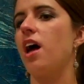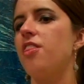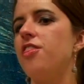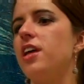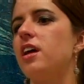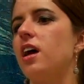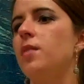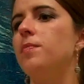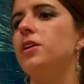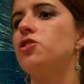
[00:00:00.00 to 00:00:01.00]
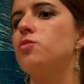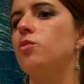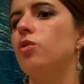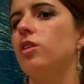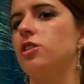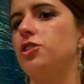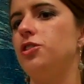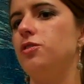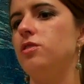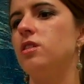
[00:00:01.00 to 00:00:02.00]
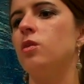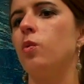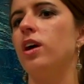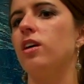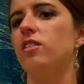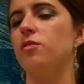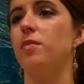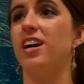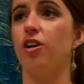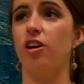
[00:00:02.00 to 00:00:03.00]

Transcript: I think I'm much more attuned and aware of my